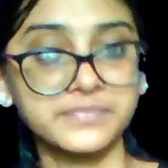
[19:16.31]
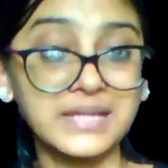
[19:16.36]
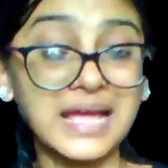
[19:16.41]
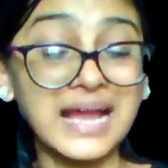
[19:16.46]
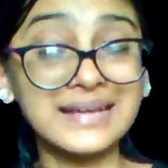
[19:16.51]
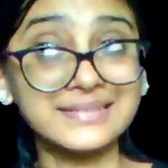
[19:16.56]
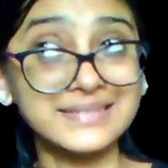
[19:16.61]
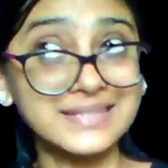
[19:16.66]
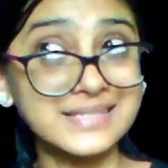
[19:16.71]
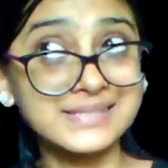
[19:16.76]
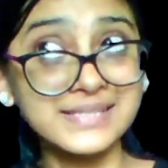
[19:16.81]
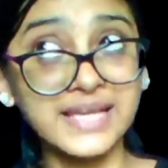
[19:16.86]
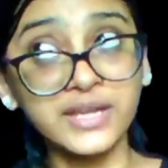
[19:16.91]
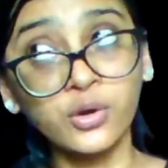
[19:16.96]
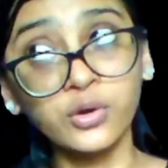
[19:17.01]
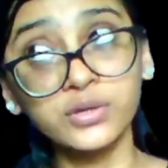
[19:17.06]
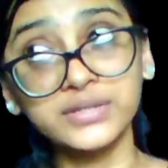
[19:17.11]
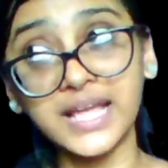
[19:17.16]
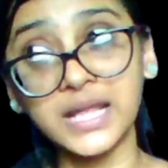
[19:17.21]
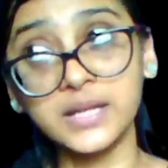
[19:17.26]
and this
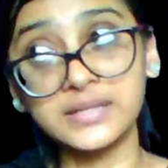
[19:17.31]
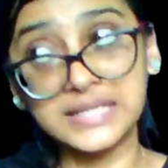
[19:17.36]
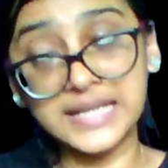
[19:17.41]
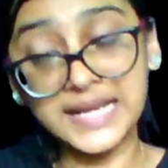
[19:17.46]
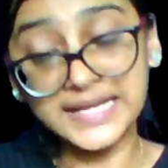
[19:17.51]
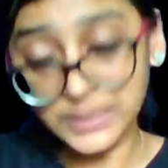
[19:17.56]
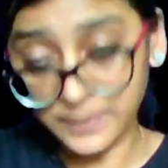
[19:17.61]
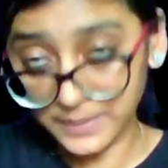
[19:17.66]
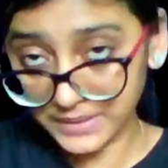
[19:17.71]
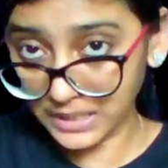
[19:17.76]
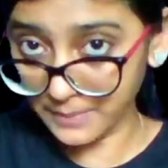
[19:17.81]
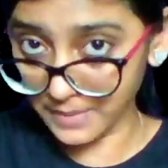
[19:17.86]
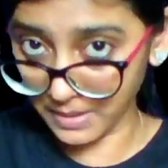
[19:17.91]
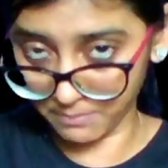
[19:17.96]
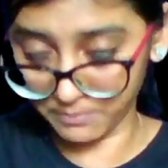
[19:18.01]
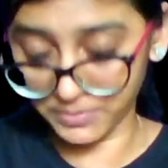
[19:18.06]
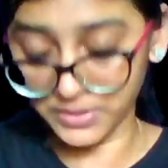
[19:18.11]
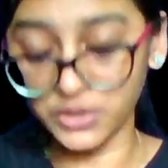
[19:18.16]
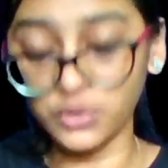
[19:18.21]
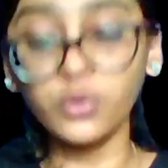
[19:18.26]
zygote can later become
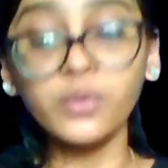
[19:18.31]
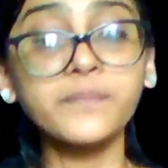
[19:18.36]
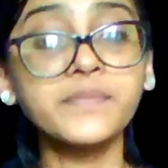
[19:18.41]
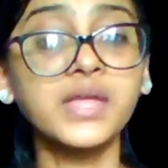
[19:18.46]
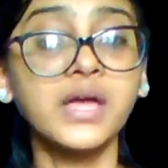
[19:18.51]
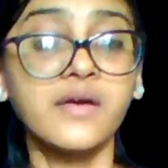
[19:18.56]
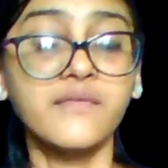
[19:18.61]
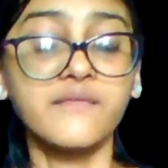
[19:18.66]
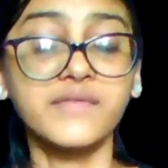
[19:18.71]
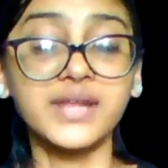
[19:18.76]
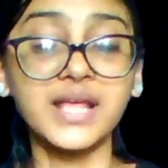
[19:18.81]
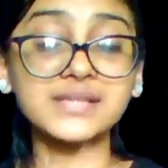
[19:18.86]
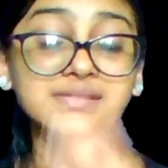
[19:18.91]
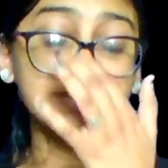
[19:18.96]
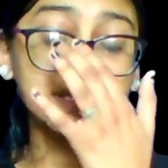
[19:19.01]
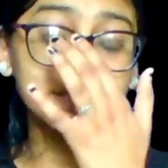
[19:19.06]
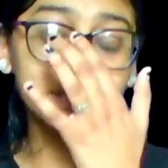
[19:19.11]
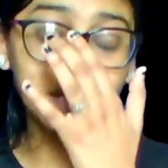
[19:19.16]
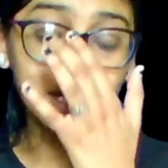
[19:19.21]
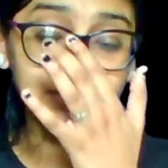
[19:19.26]
embryo,
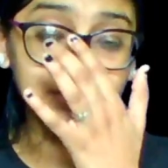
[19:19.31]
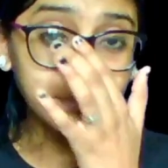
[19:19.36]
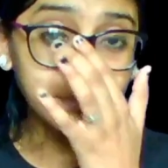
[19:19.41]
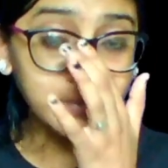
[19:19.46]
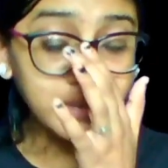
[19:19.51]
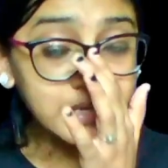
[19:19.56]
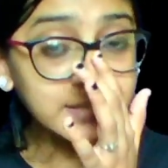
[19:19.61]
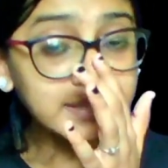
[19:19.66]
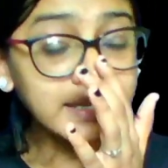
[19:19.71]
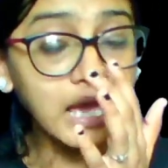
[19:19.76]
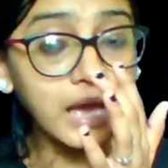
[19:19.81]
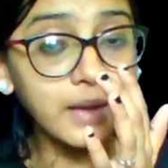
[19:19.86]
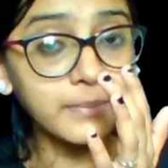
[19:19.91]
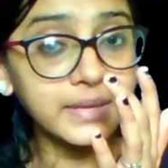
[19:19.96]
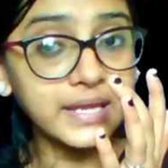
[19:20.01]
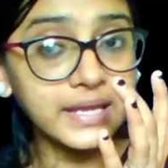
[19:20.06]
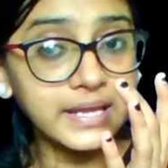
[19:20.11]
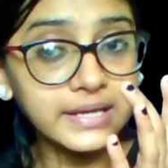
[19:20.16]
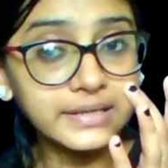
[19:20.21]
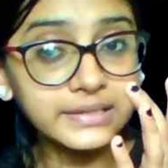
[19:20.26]
whereas another male
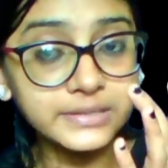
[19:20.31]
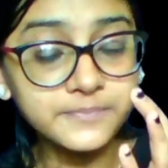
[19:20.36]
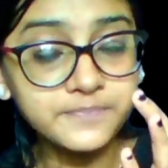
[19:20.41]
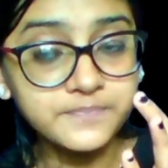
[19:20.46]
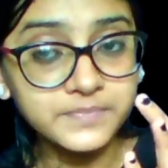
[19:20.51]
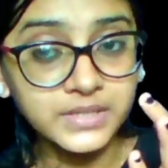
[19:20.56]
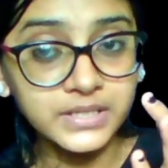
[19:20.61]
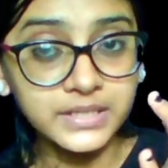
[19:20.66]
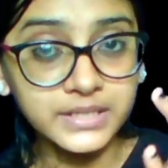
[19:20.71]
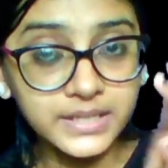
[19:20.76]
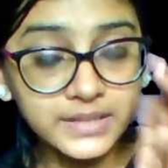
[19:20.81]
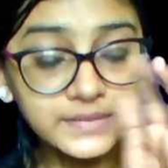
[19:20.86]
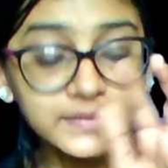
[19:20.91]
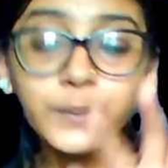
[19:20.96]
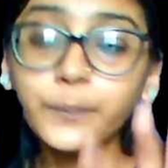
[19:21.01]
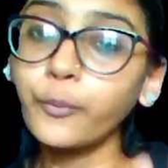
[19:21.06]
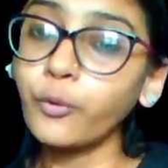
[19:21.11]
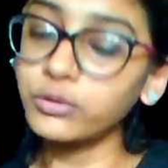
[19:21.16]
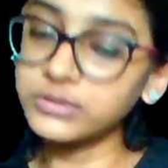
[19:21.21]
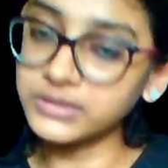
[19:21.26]
gamete in the
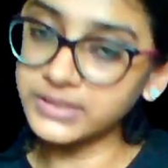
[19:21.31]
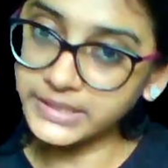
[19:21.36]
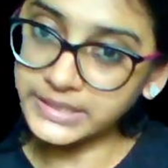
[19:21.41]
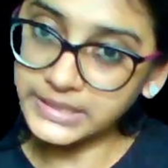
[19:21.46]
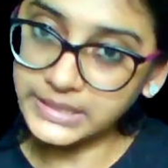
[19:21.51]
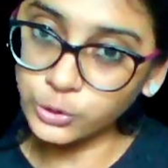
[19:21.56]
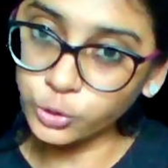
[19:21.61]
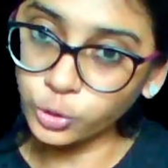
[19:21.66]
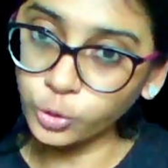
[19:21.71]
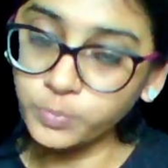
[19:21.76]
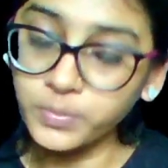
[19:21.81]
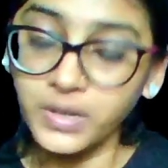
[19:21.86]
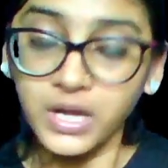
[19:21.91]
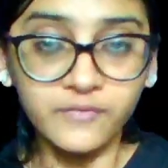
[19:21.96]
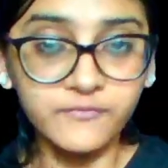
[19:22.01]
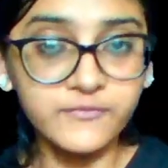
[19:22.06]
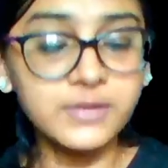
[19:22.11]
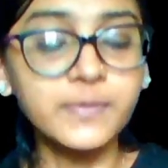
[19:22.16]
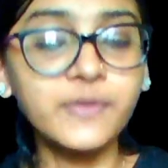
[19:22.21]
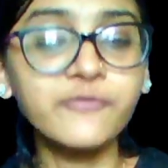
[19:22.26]
pollen tube
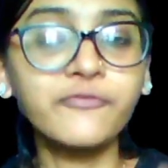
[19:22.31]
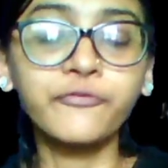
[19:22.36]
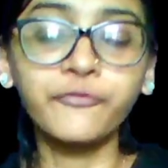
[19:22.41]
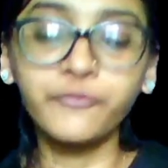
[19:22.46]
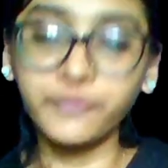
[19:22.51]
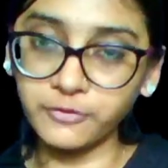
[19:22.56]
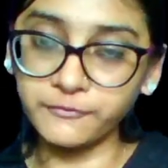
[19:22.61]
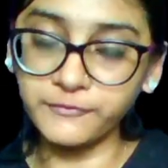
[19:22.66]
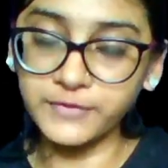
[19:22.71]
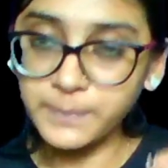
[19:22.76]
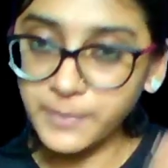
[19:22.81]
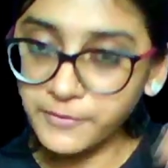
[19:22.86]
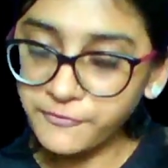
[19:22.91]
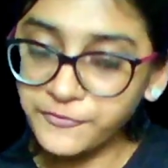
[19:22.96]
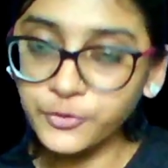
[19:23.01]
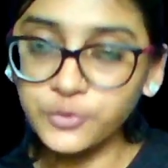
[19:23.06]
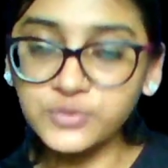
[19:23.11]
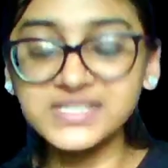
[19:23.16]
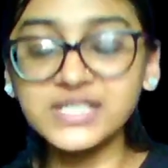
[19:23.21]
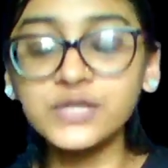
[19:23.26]
will be
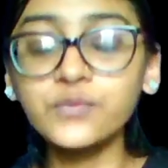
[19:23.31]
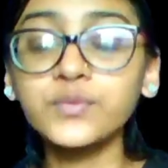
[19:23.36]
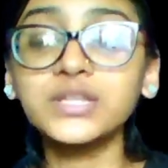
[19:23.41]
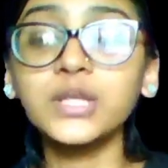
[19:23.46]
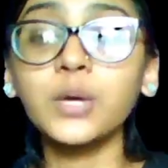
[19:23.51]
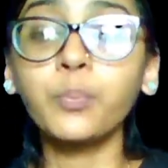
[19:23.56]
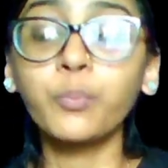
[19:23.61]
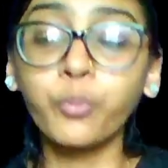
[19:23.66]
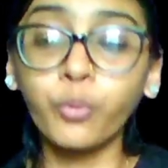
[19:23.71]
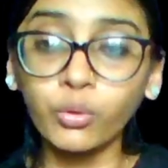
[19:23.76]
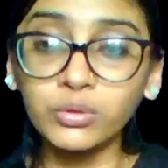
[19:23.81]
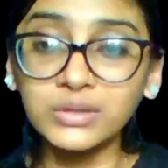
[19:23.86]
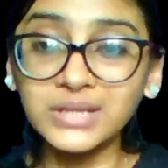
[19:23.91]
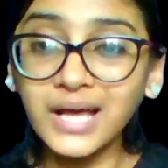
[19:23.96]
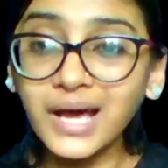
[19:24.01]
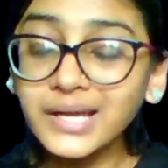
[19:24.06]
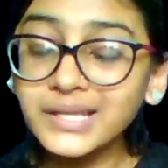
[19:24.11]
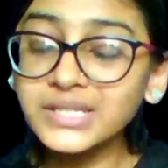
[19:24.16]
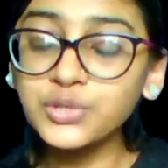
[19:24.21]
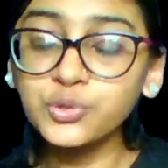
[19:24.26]
fusing with the
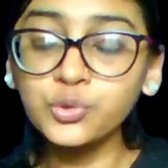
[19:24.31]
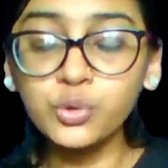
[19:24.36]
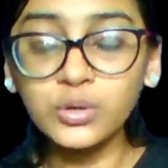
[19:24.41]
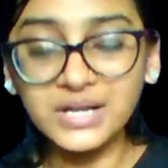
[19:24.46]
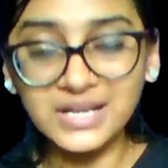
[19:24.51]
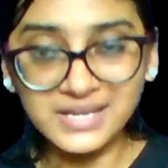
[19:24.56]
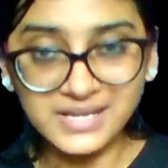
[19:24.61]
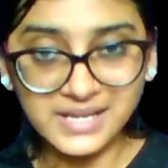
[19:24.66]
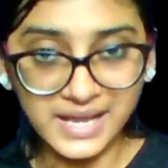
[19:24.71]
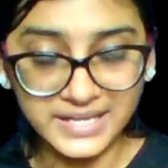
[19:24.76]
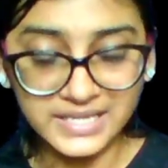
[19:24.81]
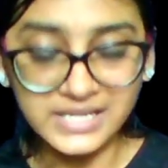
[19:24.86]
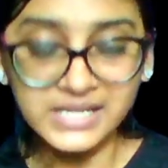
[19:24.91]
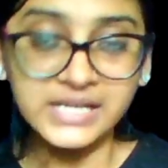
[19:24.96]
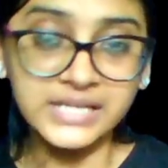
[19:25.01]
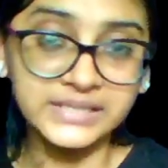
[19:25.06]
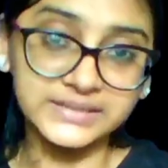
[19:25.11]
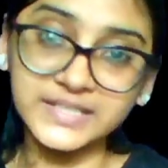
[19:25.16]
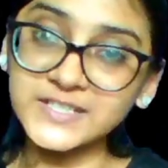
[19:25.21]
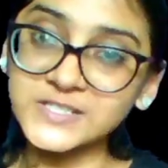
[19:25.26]
polar nuclei
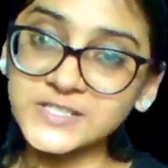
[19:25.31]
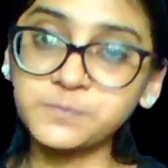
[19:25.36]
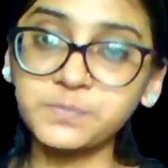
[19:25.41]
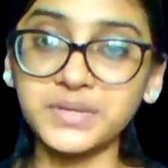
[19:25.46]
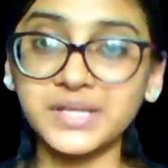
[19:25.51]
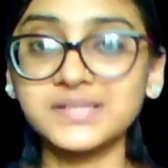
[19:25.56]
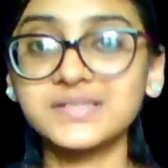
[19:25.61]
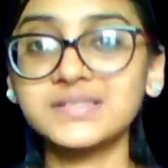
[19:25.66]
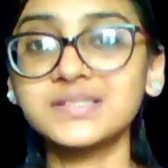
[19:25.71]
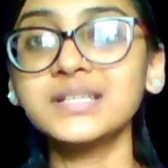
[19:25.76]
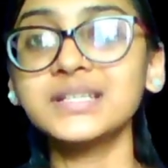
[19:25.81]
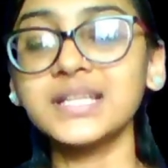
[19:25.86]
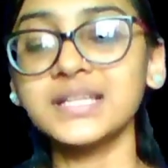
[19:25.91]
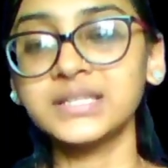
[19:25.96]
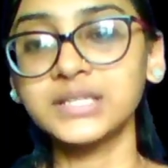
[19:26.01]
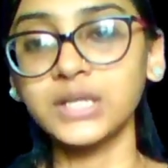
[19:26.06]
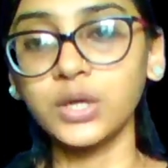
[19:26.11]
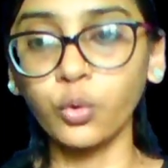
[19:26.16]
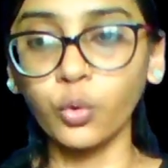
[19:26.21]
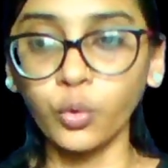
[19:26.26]
that is present in
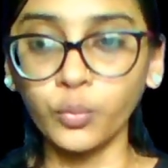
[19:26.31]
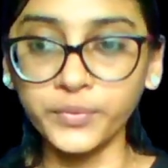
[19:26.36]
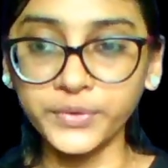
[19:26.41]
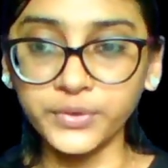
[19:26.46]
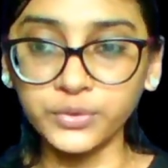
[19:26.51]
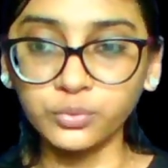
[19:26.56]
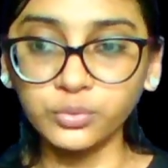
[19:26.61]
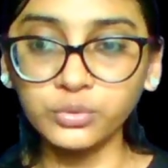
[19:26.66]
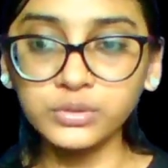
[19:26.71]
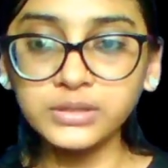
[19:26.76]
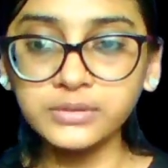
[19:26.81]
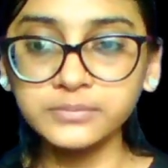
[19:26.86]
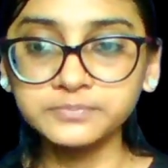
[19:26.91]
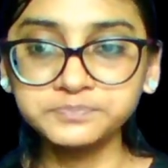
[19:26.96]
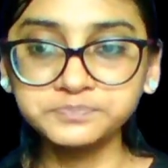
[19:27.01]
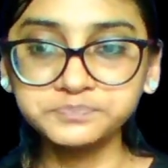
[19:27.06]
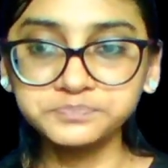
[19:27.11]
the ovule.